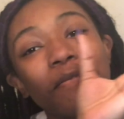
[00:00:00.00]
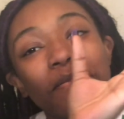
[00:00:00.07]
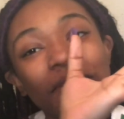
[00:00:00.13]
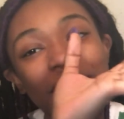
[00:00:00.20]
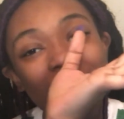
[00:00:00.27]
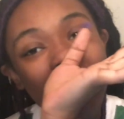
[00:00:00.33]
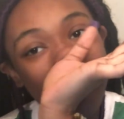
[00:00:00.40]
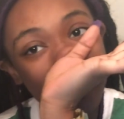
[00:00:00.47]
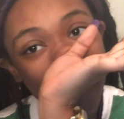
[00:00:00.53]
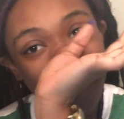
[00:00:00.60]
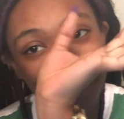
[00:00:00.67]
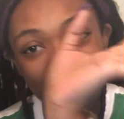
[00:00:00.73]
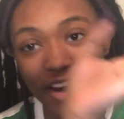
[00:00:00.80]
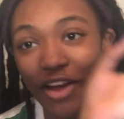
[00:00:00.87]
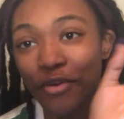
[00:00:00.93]
me and my
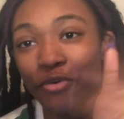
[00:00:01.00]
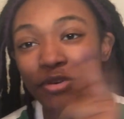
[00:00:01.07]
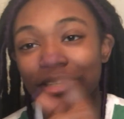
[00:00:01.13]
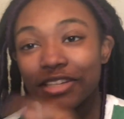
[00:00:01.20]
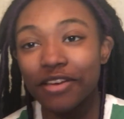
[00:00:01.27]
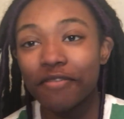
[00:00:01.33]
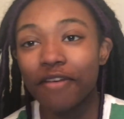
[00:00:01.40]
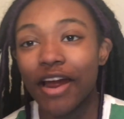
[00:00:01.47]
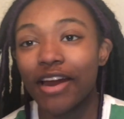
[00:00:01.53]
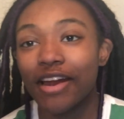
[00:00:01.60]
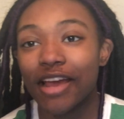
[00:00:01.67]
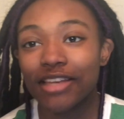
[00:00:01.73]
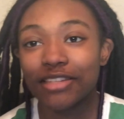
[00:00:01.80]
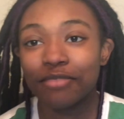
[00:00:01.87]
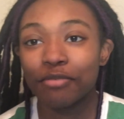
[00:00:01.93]
friend who was sitting right
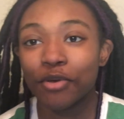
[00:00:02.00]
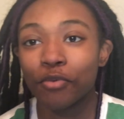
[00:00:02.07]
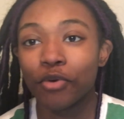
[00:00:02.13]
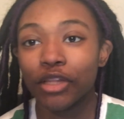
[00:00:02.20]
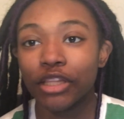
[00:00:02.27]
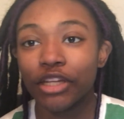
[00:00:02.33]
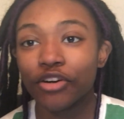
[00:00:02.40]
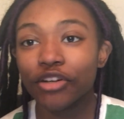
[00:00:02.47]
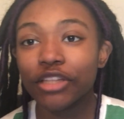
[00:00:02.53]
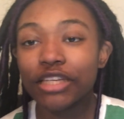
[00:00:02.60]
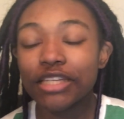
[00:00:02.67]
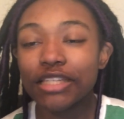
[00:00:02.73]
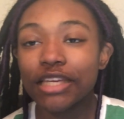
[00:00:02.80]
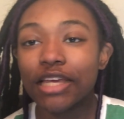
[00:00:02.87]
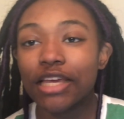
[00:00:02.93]
next to me were
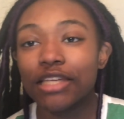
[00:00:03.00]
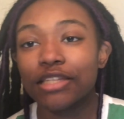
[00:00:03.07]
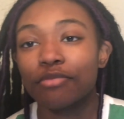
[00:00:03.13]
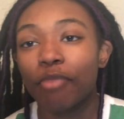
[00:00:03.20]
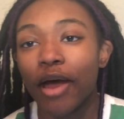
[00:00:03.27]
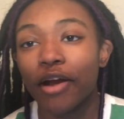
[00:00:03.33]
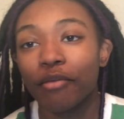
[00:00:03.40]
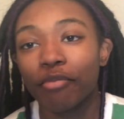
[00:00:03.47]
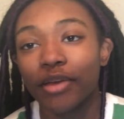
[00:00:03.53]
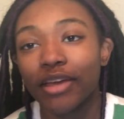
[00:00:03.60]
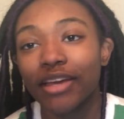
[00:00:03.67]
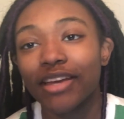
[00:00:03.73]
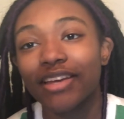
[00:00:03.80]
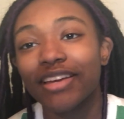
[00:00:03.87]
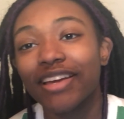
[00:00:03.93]
literally singing Spider Pig